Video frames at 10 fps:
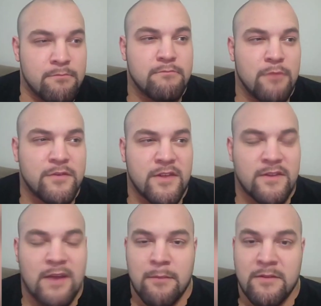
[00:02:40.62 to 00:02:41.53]
most of
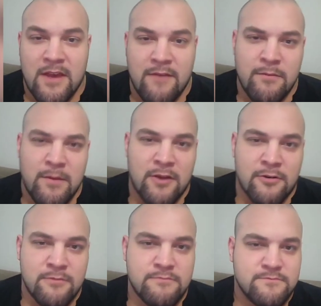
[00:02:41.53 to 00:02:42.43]
the time it's heavy
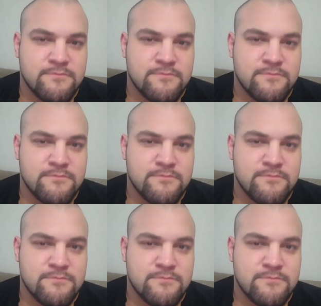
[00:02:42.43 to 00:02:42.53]
metal,